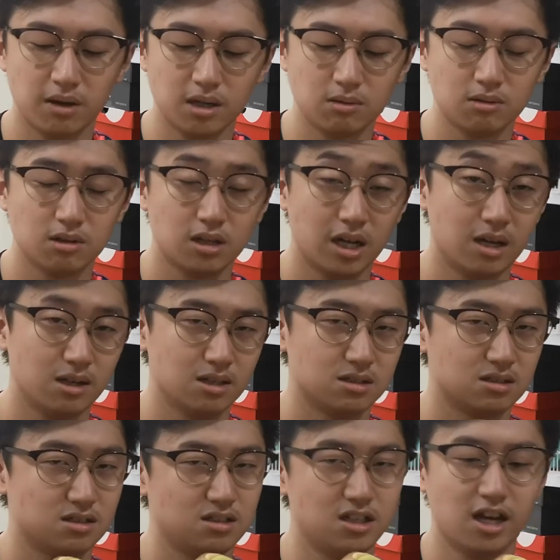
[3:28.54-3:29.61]

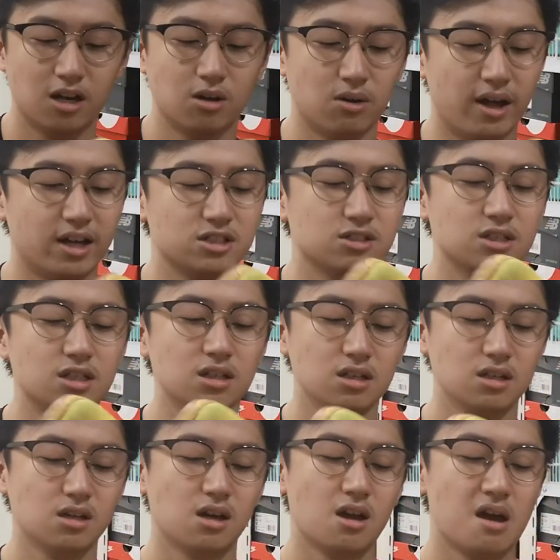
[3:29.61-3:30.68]
it's yellow actually.
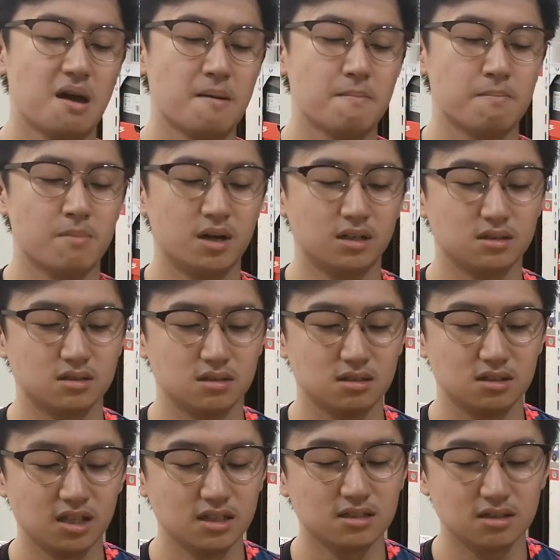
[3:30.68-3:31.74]
But
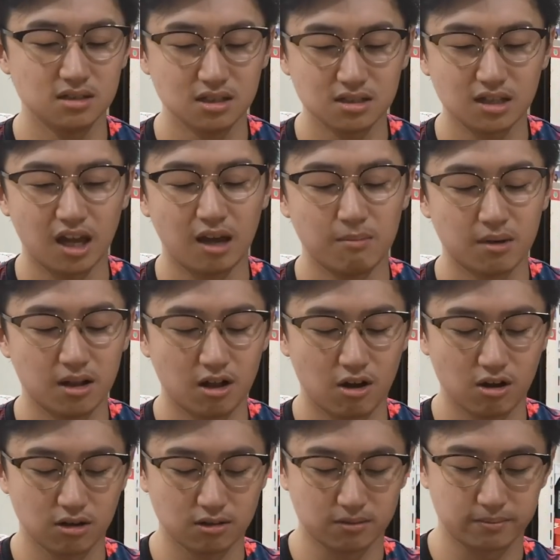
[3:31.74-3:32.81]
since this came
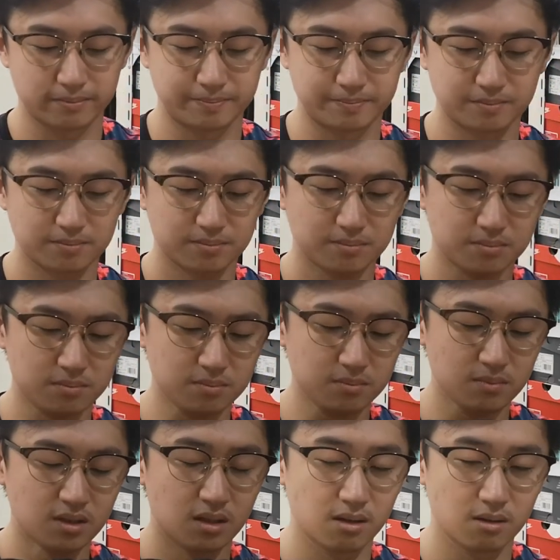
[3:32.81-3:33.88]
along,
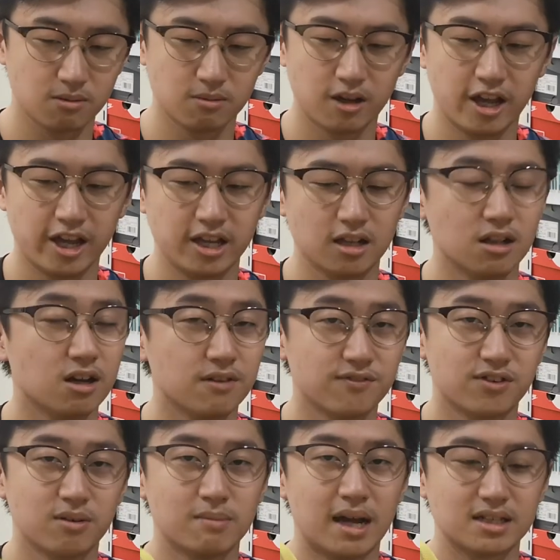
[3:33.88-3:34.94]
my
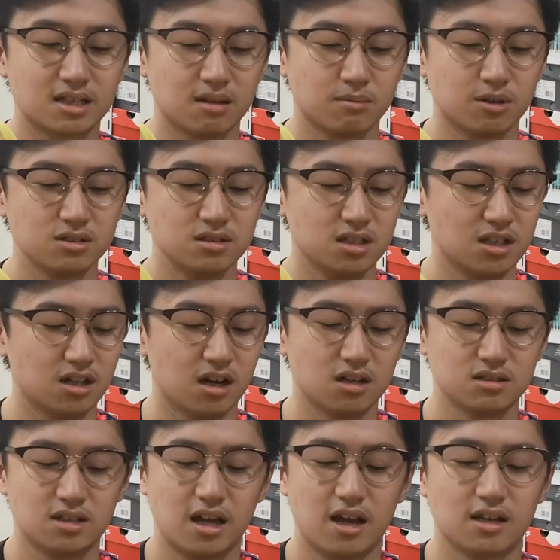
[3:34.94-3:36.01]
love for basketball
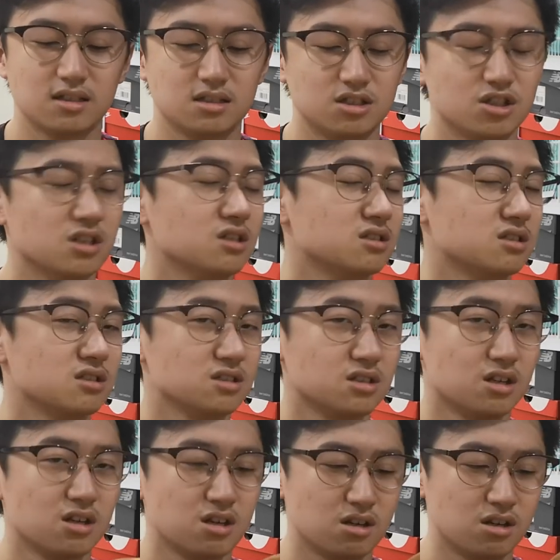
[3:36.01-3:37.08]
sneakers has just
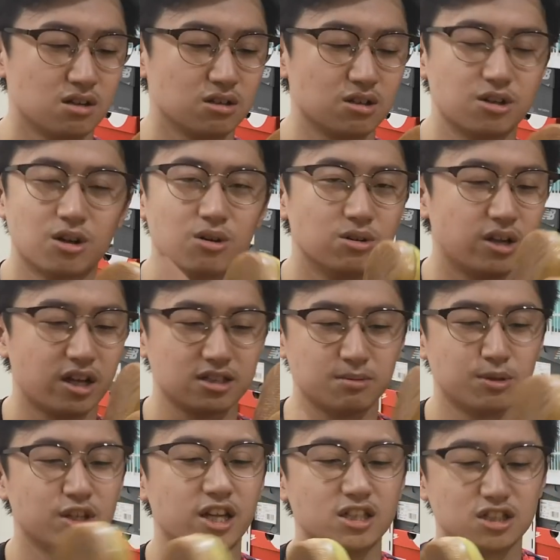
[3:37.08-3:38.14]
grown
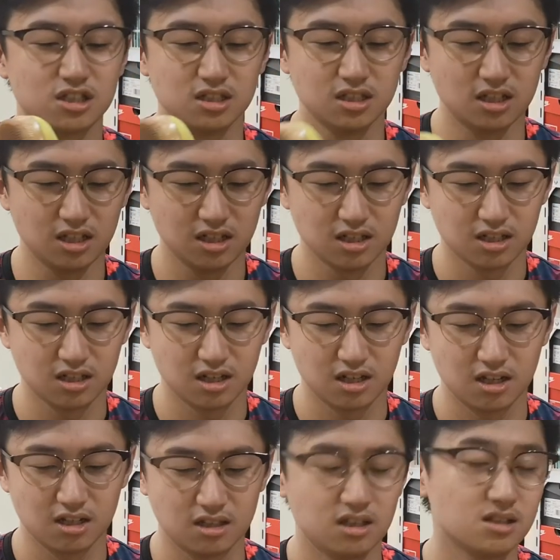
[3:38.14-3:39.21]
exponentially.
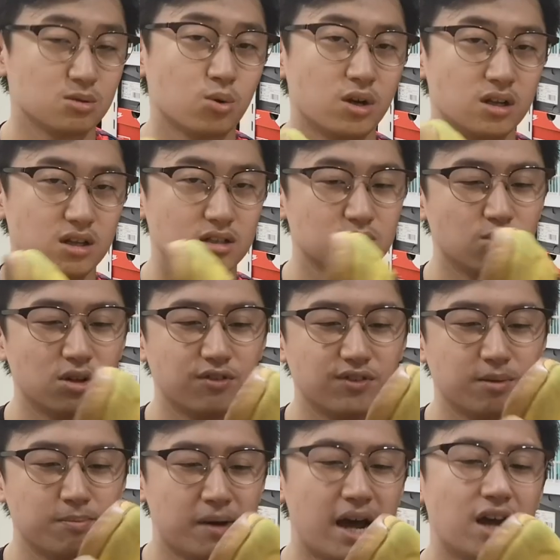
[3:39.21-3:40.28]
This one is one
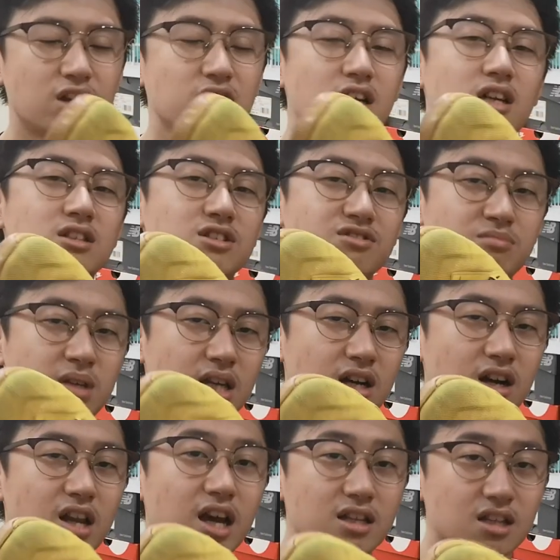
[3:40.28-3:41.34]
of the pioneers of me
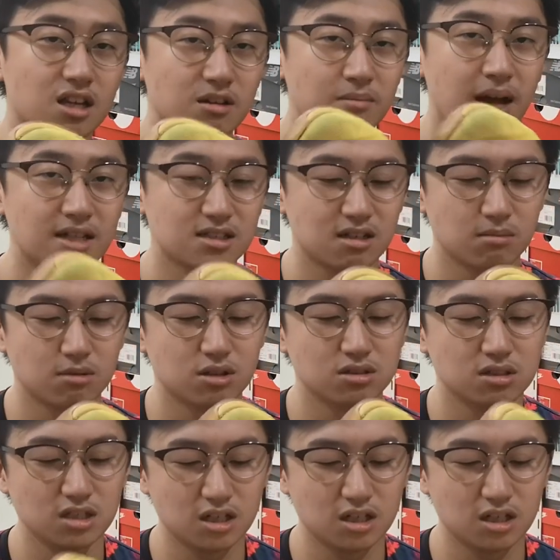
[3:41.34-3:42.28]
collecting basketball